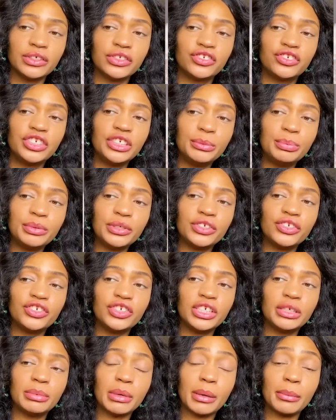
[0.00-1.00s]
It's Cheap and
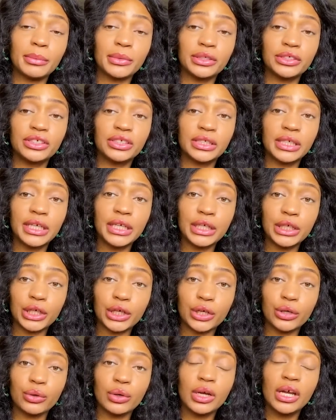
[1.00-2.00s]
Chic by
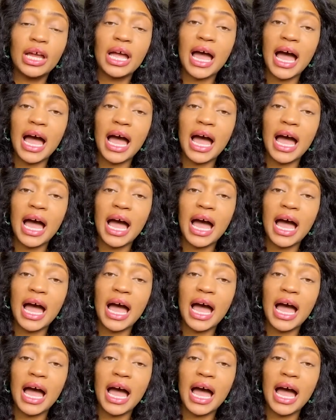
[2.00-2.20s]
Moschino.